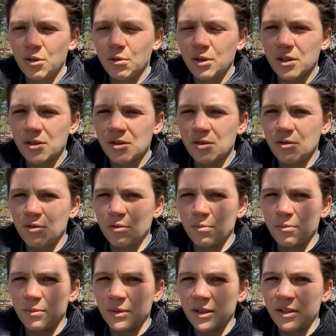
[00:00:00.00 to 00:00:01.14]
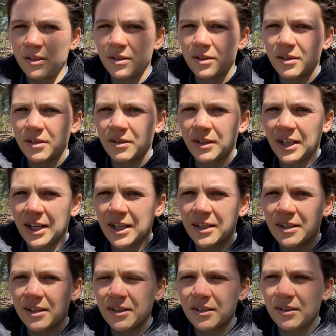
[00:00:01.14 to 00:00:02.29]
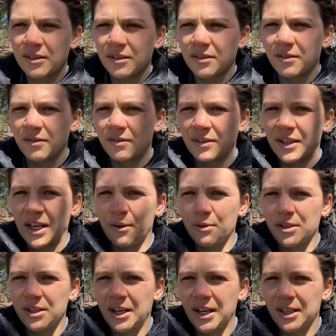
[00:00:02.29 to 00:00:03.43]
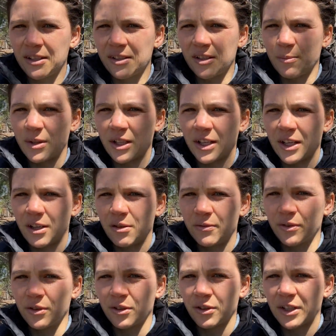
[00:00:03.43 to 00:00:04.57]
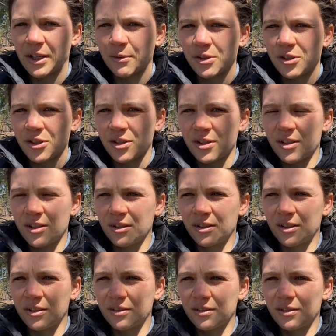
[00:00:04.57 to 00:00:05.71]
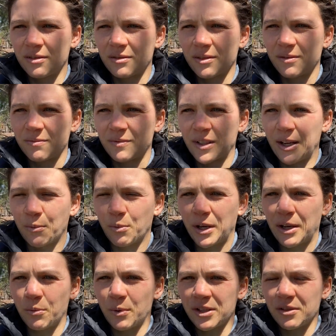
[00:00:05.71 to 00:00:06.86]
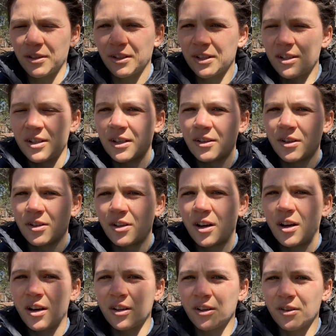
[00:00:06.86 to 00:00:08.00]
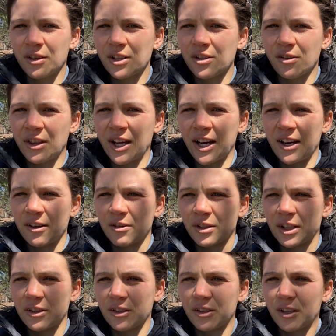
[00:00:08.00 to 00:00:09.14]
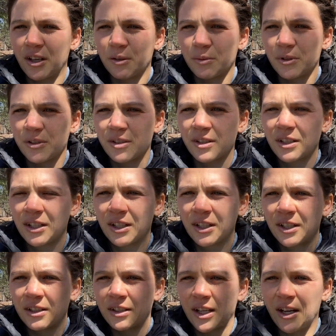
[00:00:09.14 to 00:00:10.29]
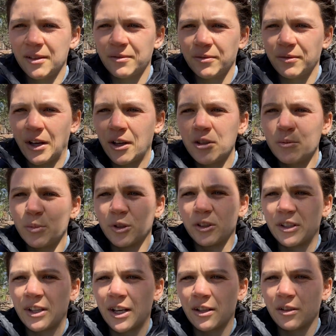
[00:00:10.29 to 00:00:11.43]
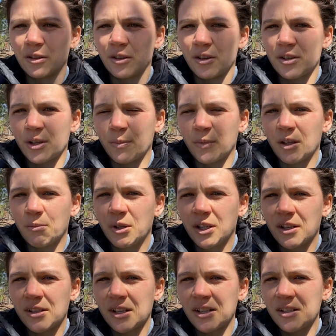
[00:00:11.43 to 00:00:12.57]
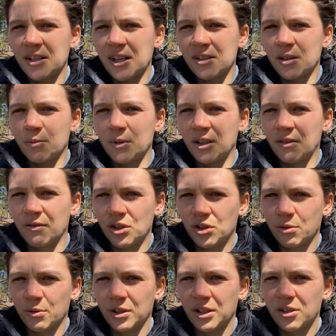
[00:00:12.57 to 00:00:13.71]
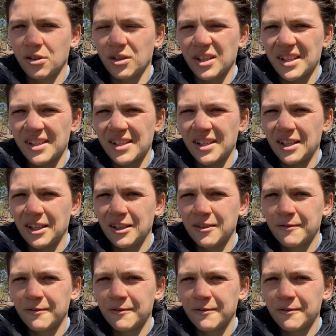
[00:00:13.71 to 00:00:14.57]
would assume that that was not something helpful, or that was just I wasn't listening to the dog, or this or that, or that the dog was not valuable in that alert or something, because that's not something visual that you're going to see.